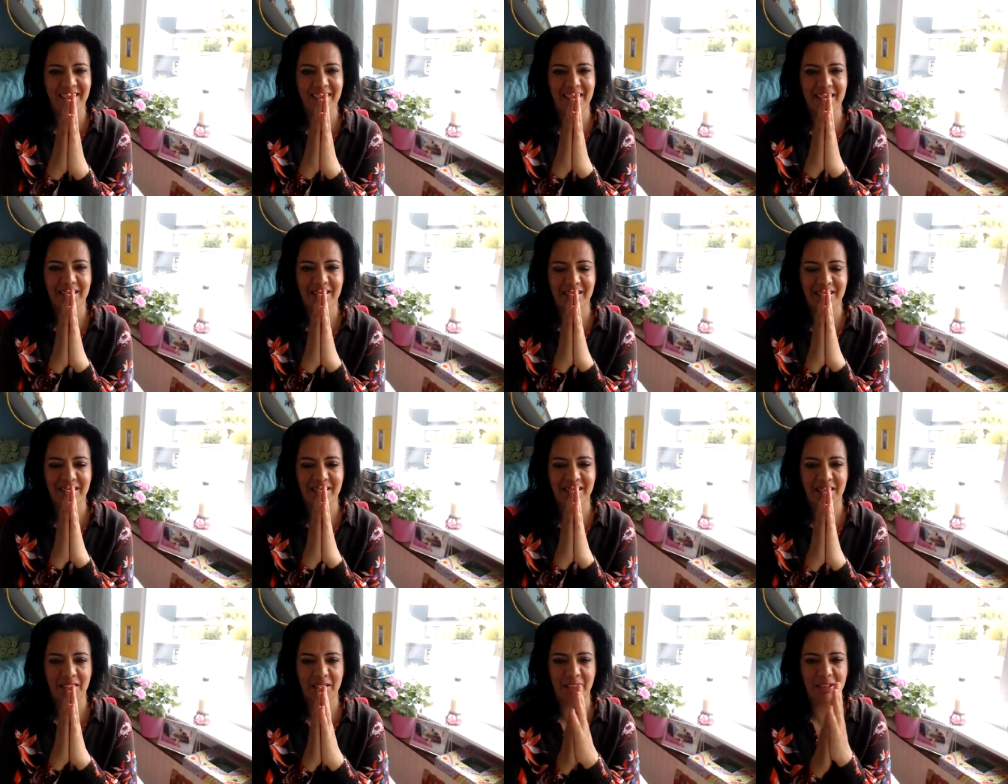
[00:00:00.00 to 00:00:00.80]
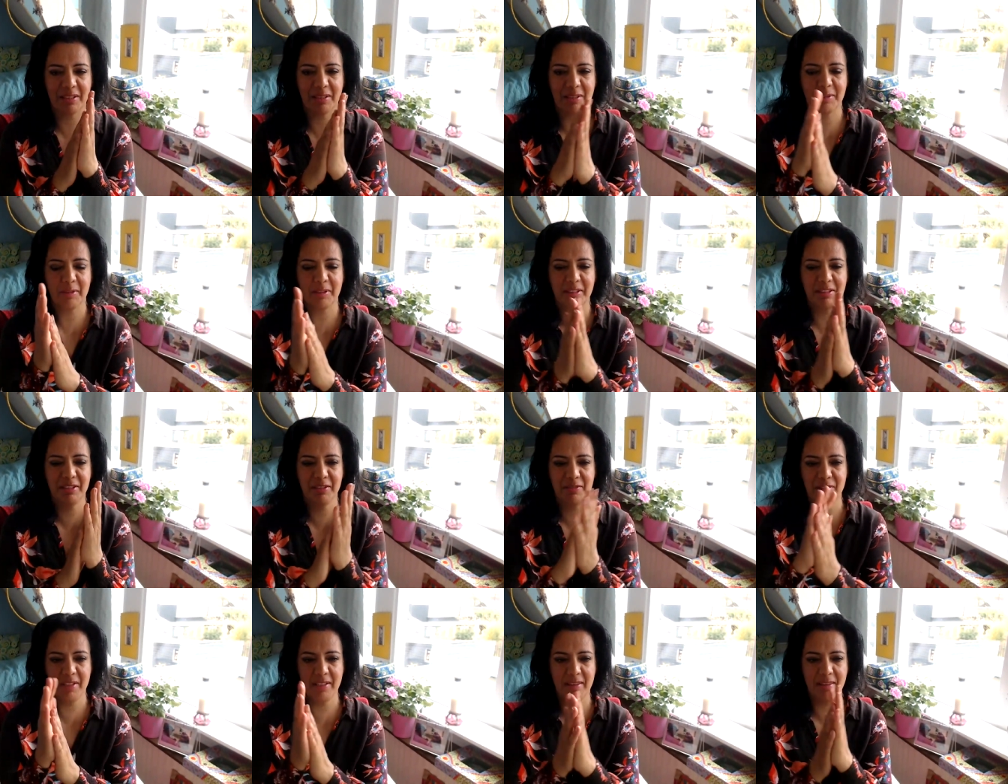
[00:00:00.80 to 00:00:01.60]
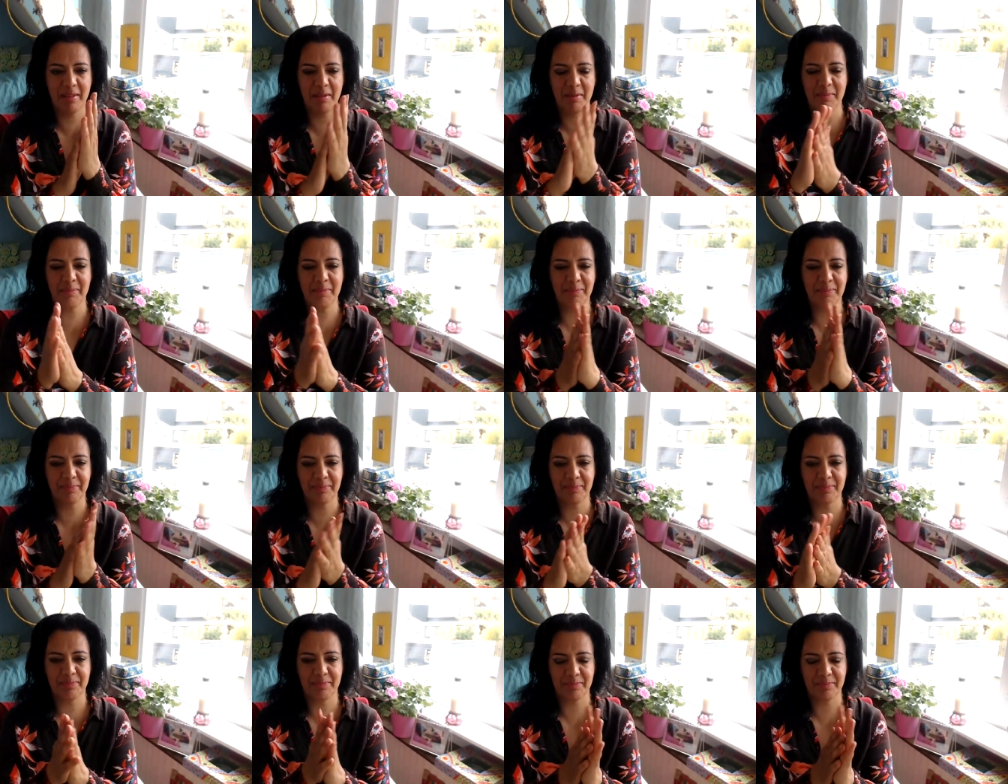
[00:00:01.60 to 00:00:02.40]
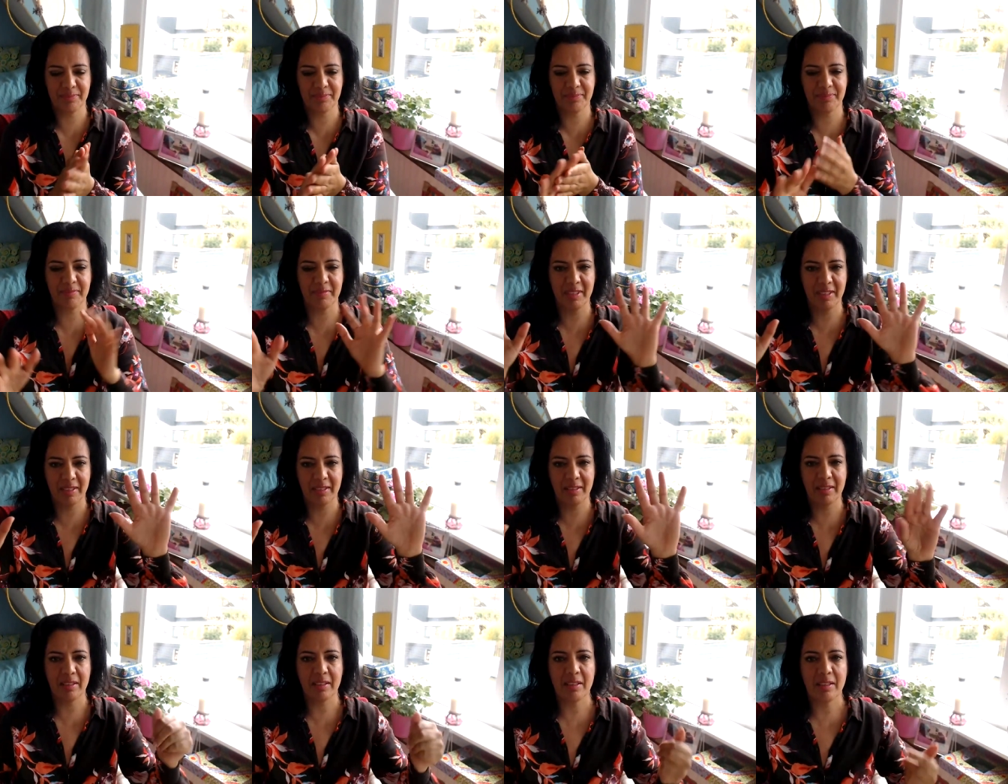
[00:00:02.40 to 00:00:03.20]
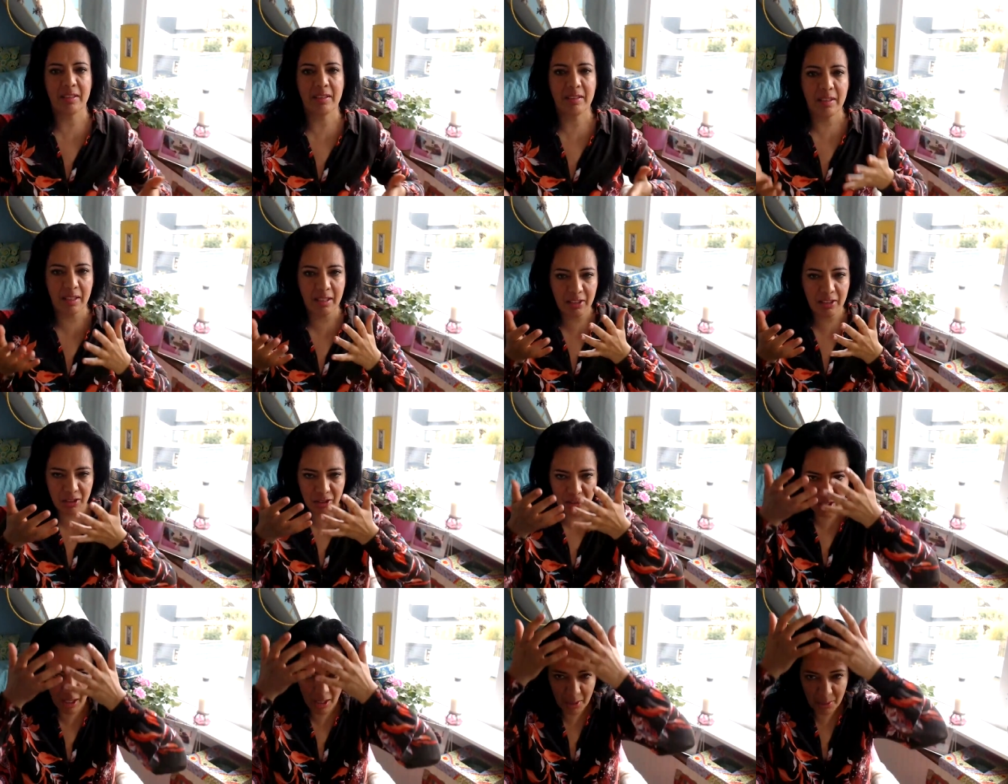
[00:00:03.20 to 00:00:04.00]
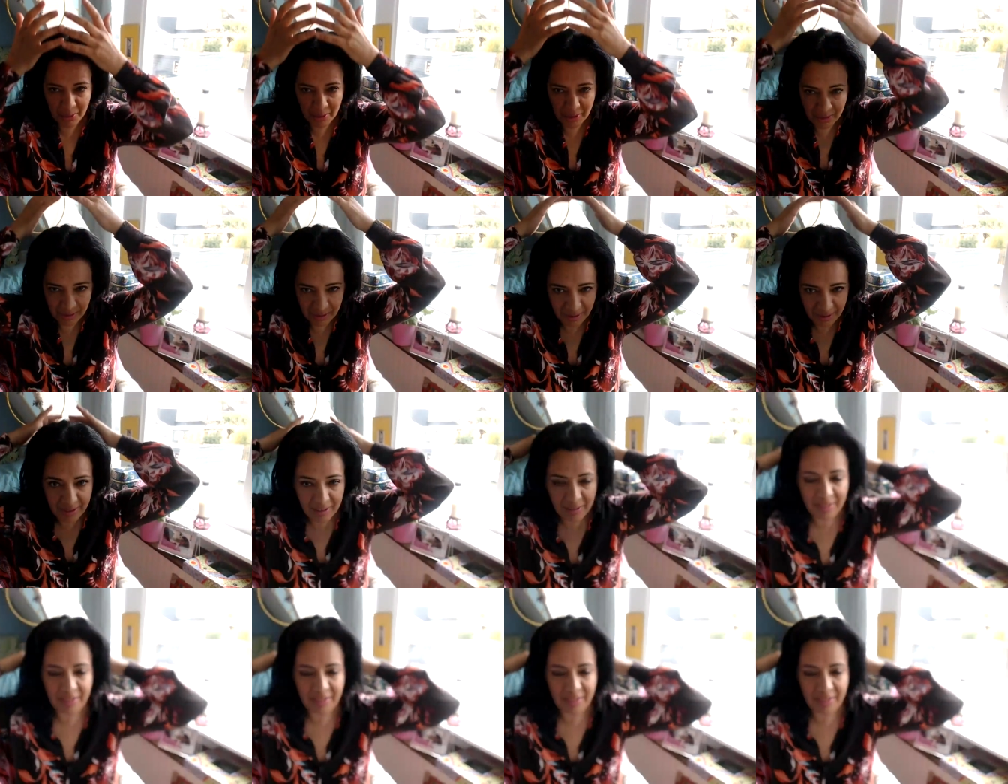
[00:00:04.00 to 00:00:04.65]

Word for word: yes, activate them. Take a shower.